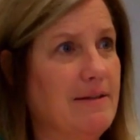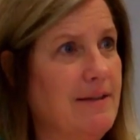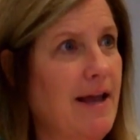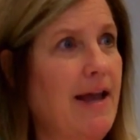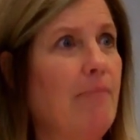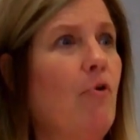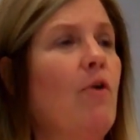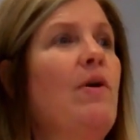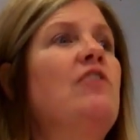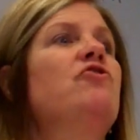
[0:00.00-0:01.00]
and say,
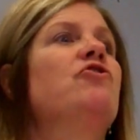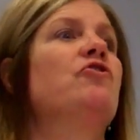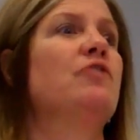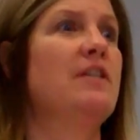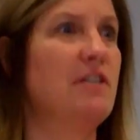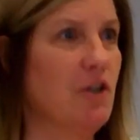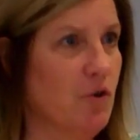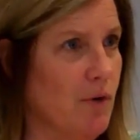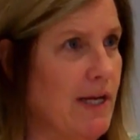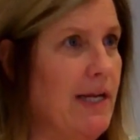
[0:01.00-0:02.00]
boy, we sure
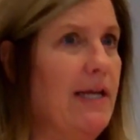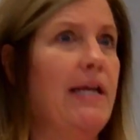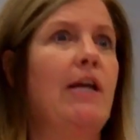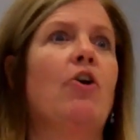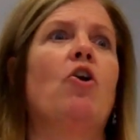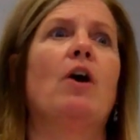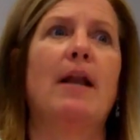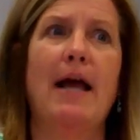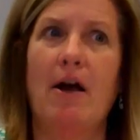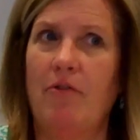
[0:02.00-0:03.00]
disagree
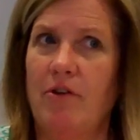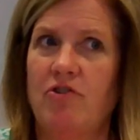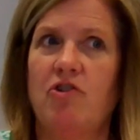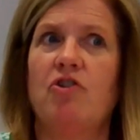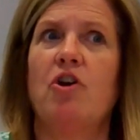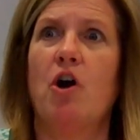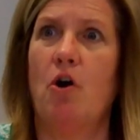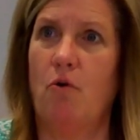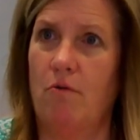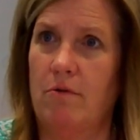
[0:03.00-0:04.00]
here on how this
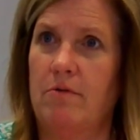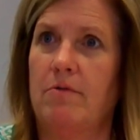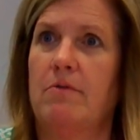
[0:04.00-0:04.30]
should go.